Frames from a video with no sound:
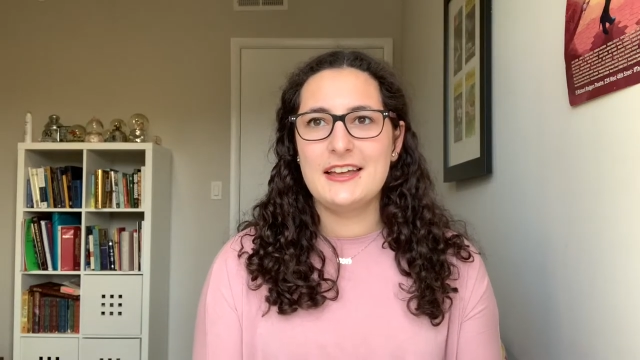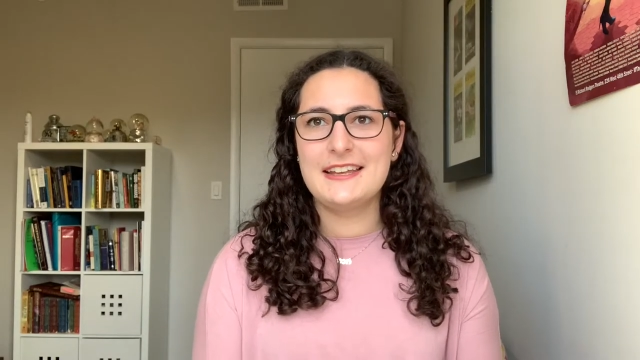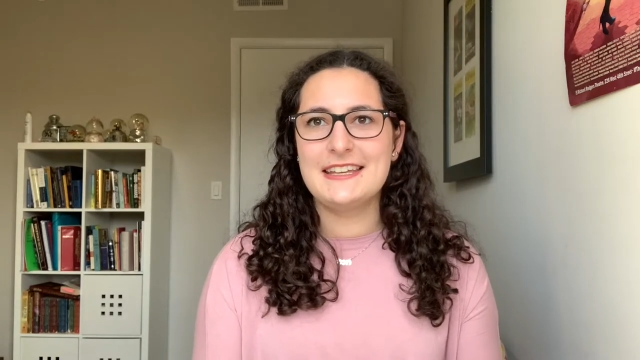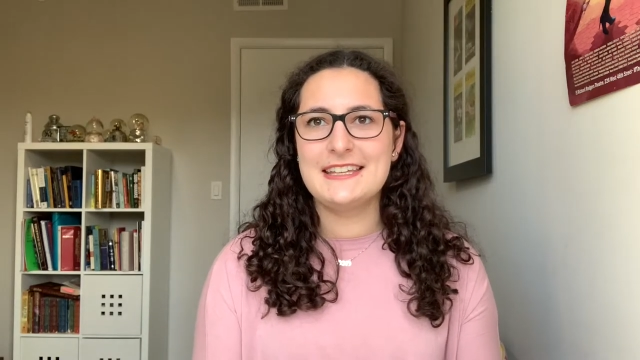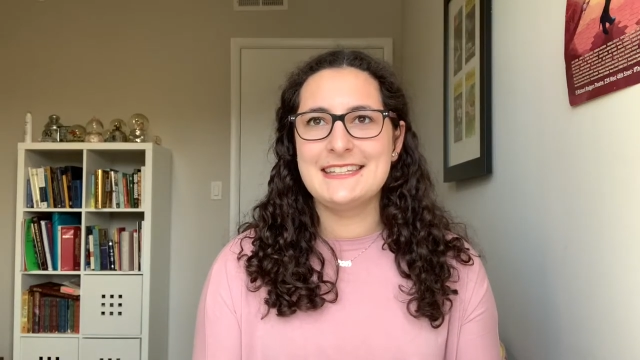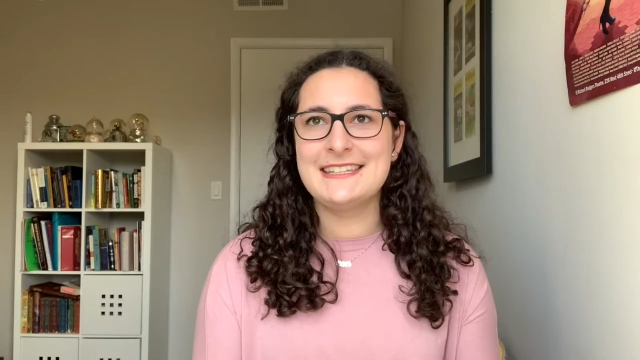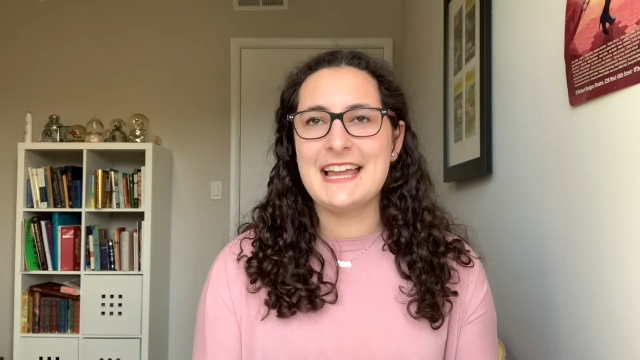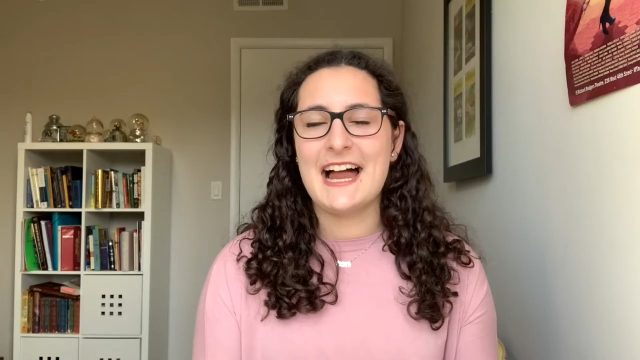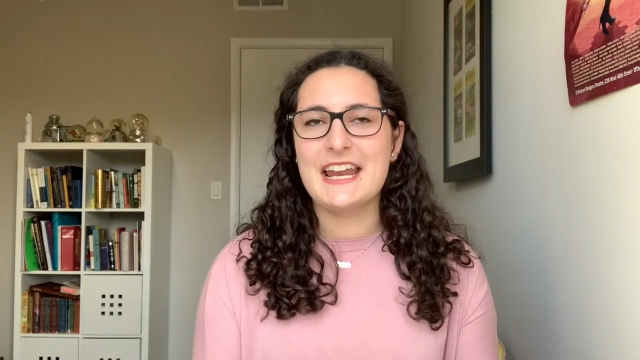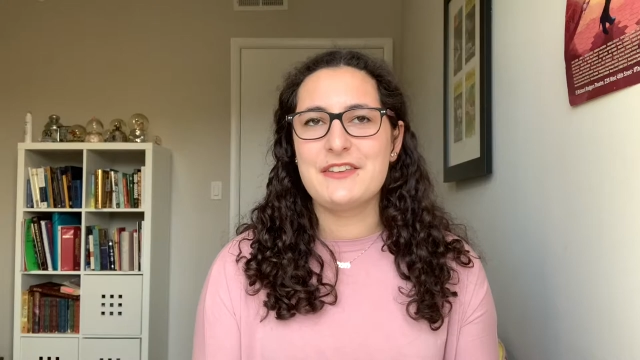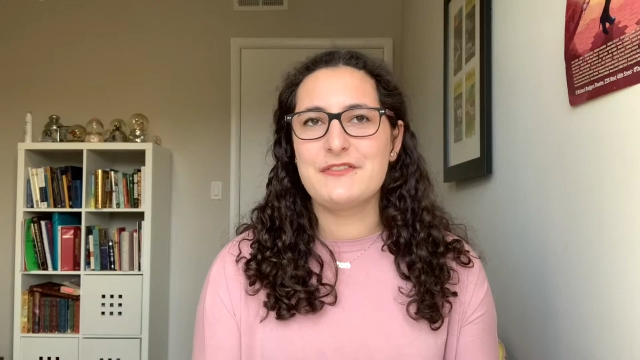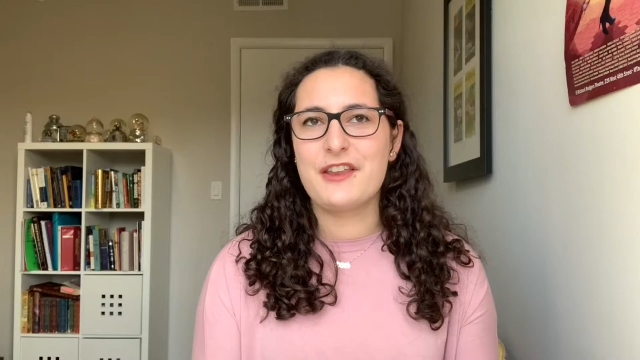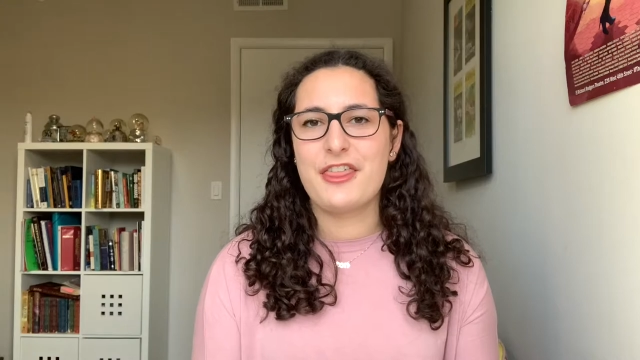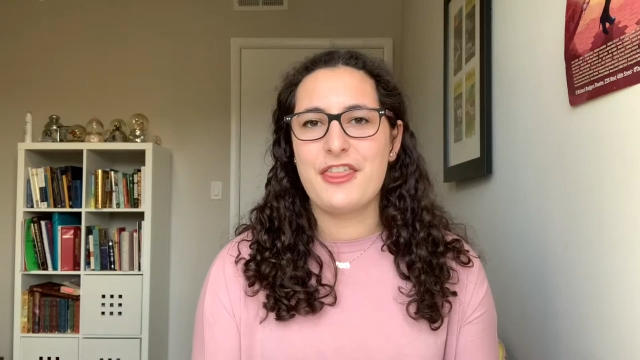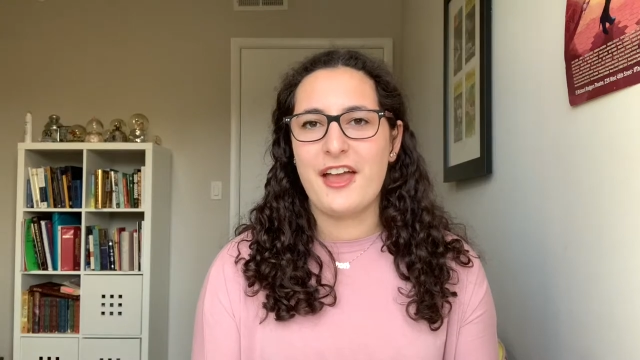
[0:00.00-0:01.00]
not
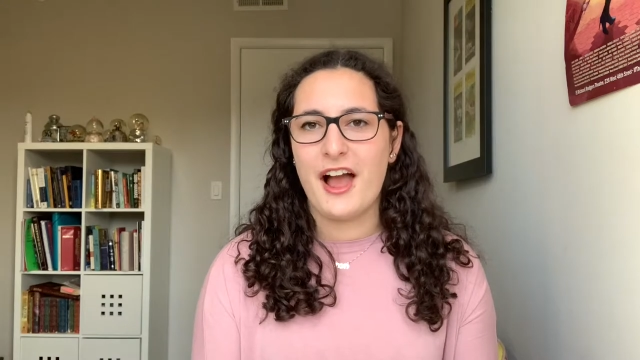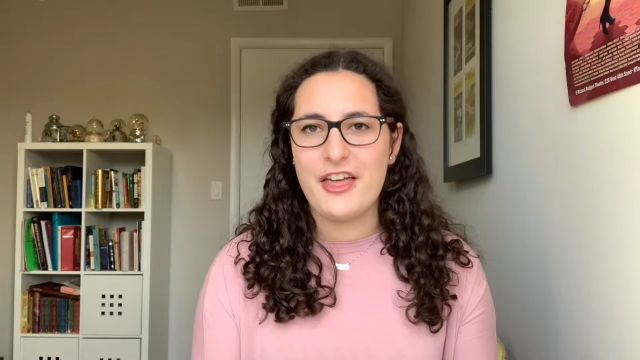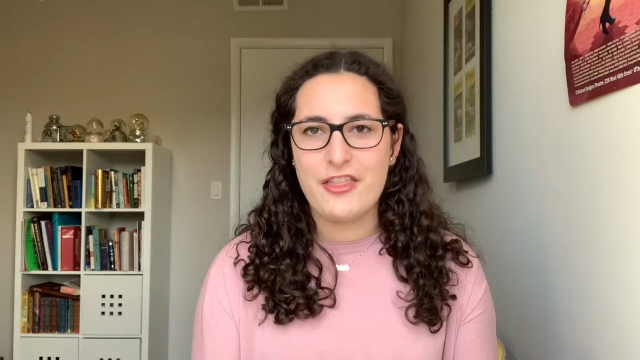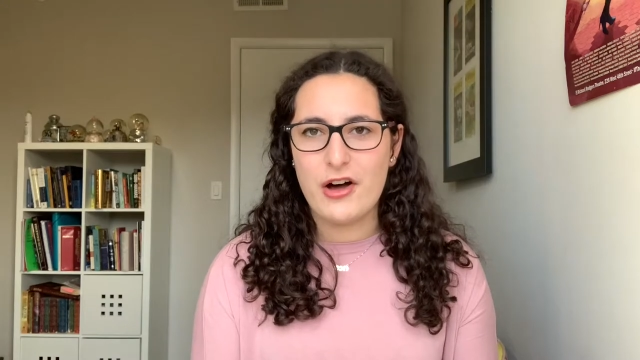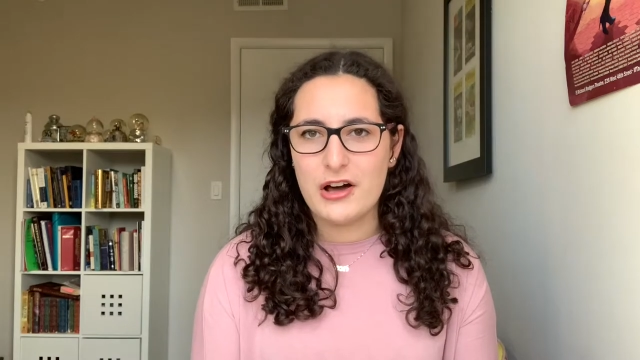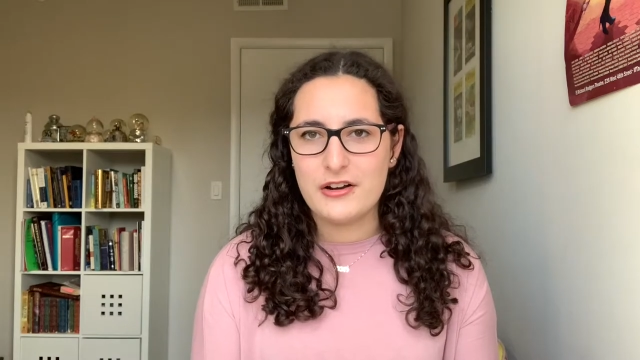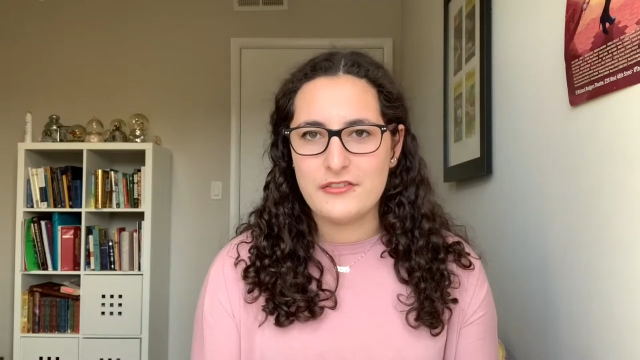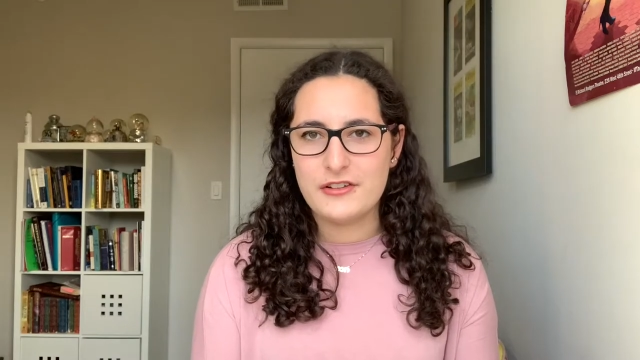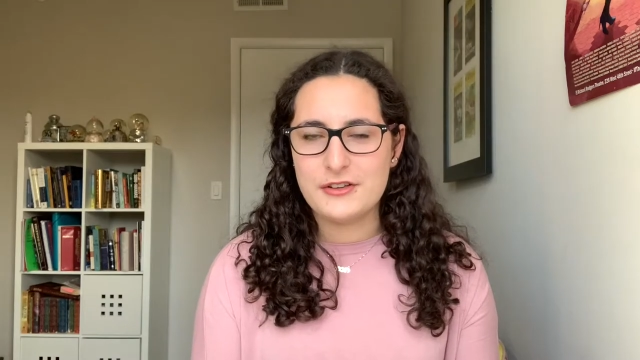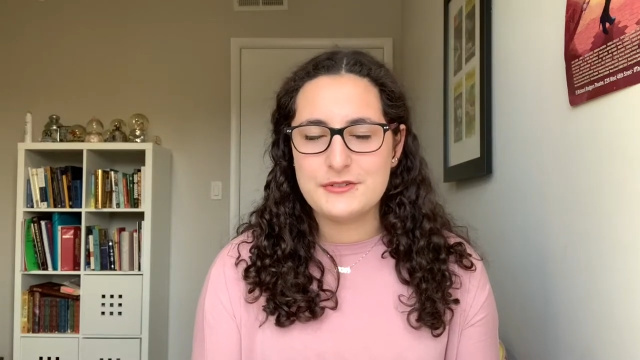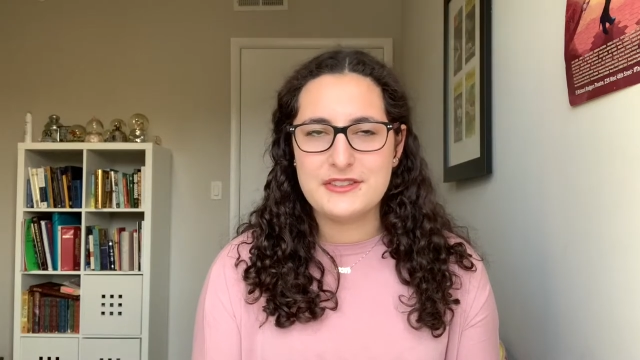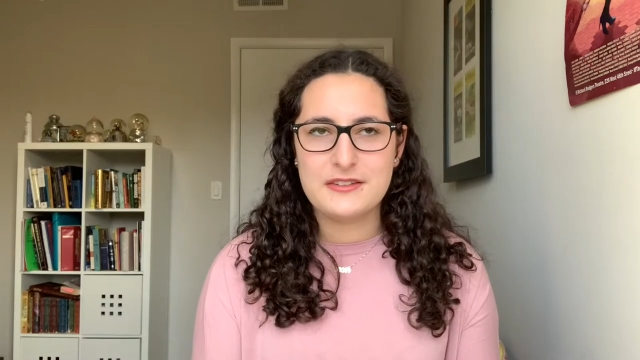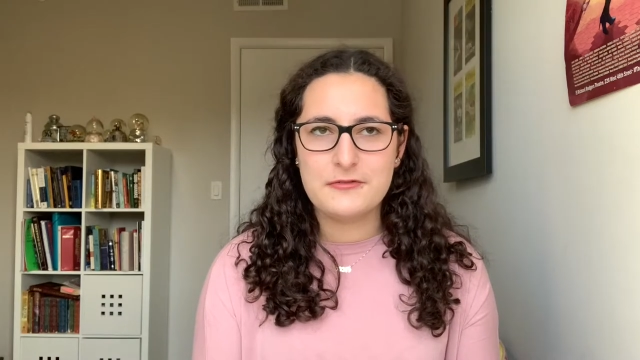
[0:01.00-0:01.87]
even a thing I thought of. It was,